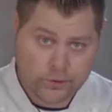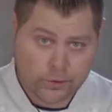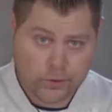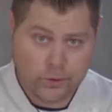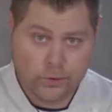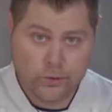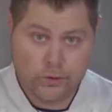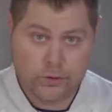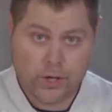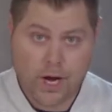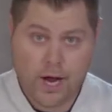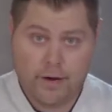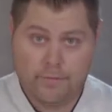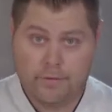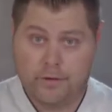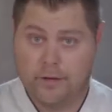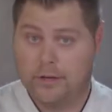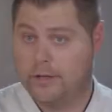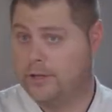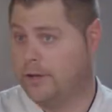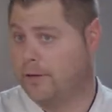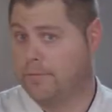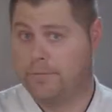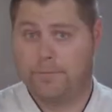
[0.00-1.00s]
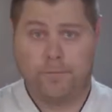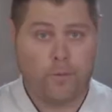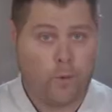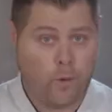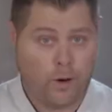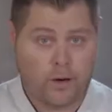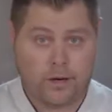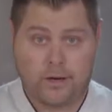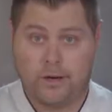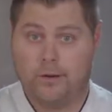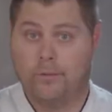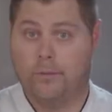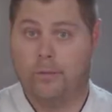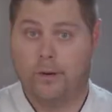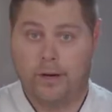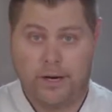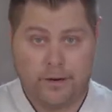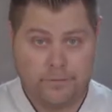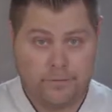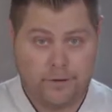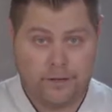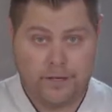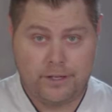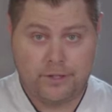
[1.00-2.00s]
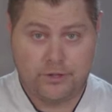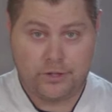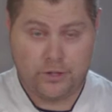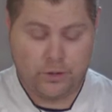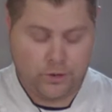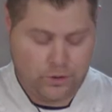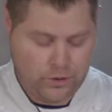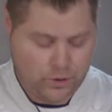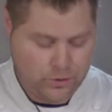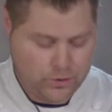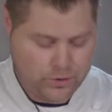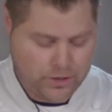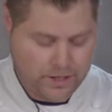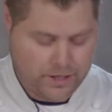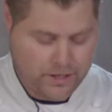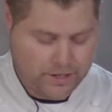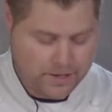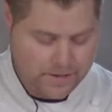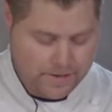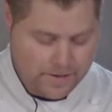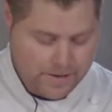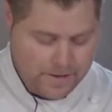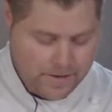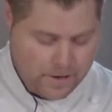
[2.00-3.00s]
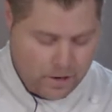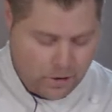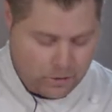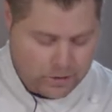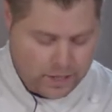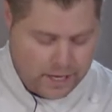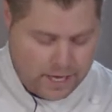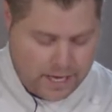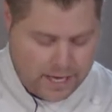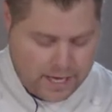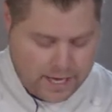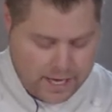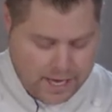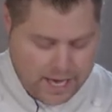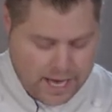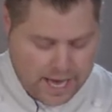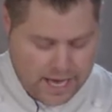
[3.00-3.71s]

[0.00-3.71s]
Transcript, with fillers: screwdriver, your fork, whatever it is you're using, okay?